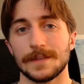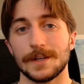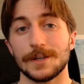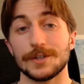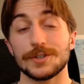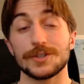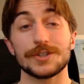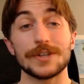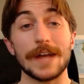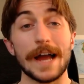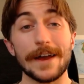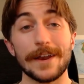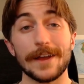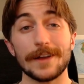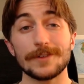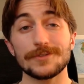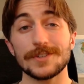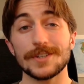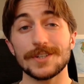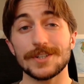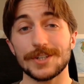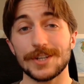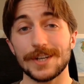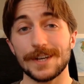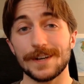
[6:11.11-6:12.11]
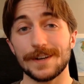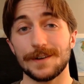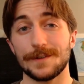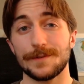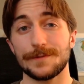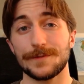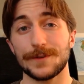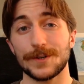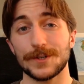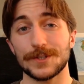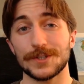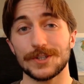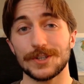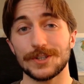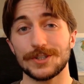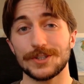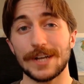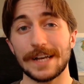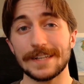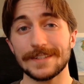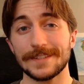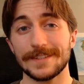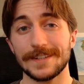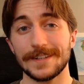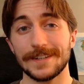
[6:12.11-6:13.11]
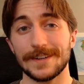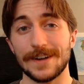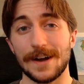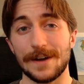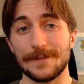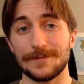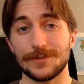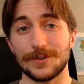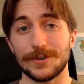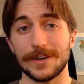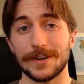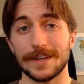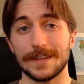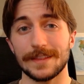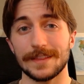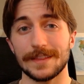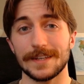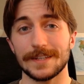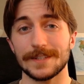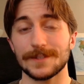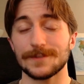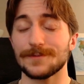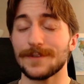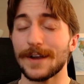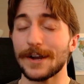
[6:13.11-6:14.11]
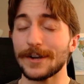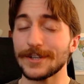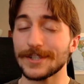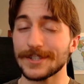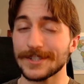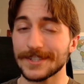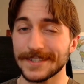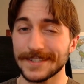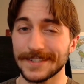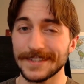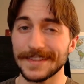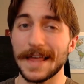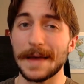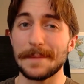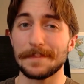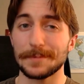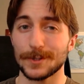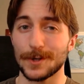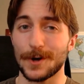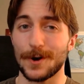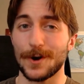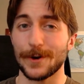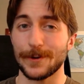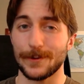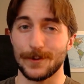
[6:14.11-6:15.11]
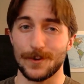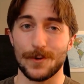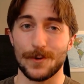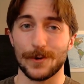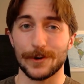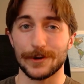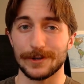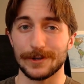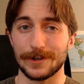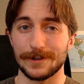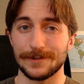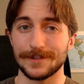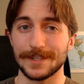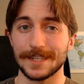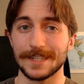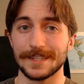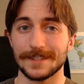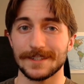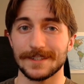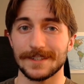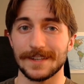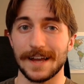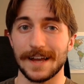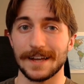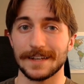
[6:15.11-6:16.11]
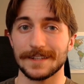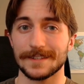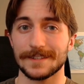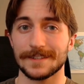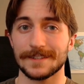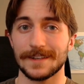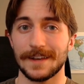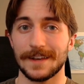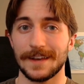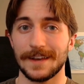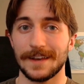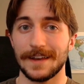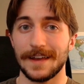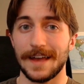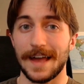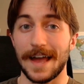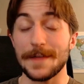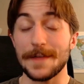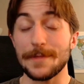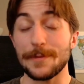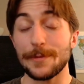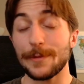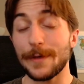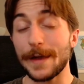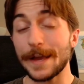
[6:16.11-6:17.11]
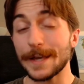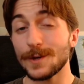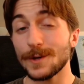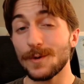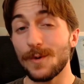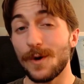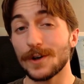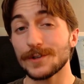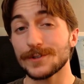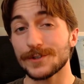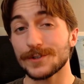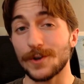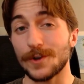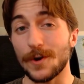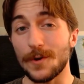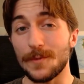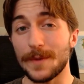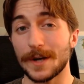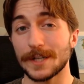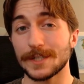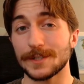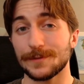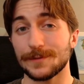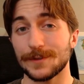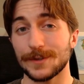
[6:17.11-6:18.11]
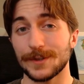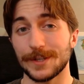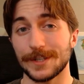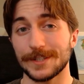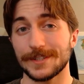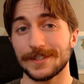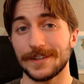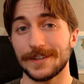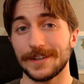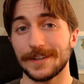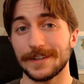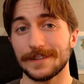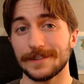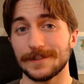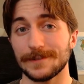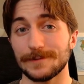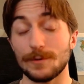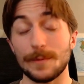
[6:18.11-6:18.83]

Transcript: Shout out to Gia for suggesting covering this very slept on order of insects, and thank you all so much for listening.